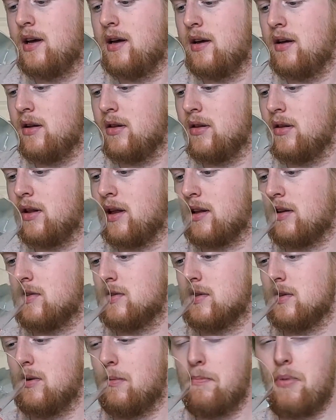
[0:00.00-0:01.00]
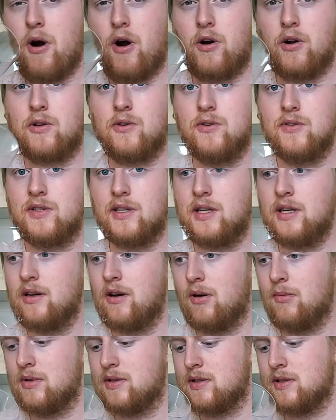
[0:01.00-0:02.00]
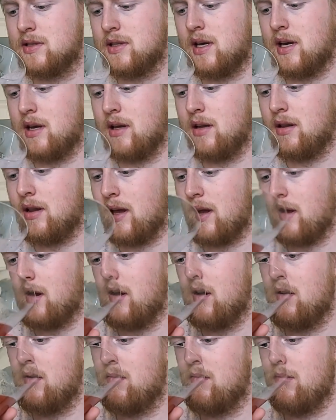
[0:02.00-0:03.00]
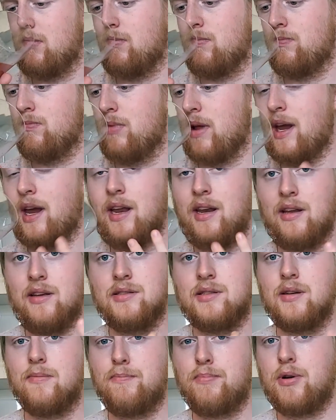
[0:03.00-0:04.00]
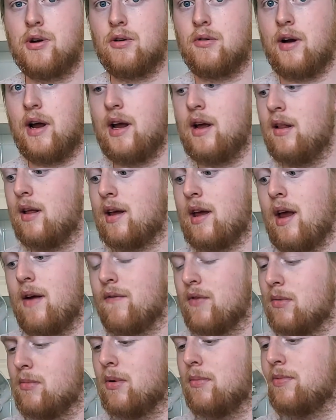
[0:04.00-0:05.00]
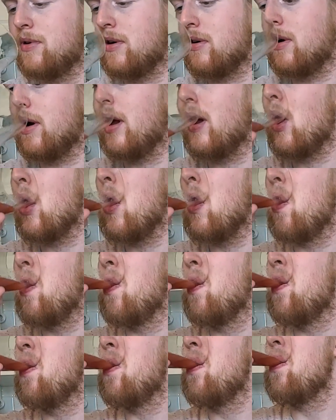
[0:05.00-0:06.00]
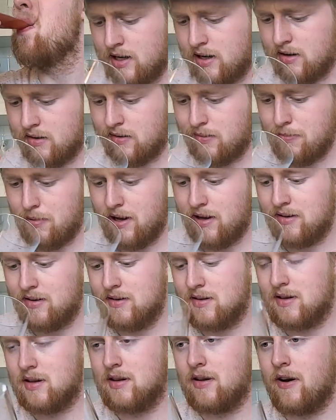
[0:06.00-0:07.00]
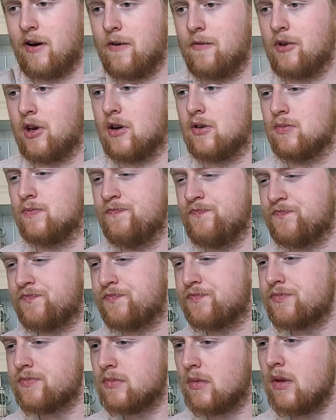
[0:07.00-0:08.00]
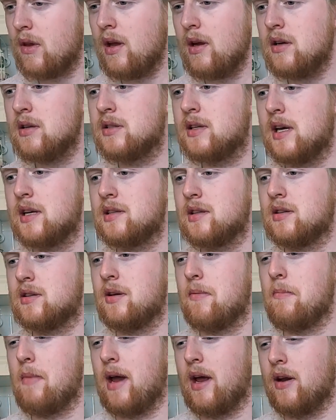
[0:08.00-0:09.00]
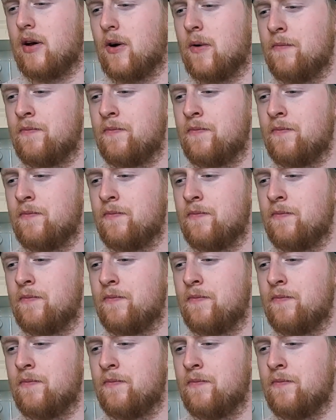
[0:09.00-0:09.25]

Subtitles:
there's little particles in it, almost like it is a puree, like came from a puree. And there's like kind of spices in there, and you can taste the tomato.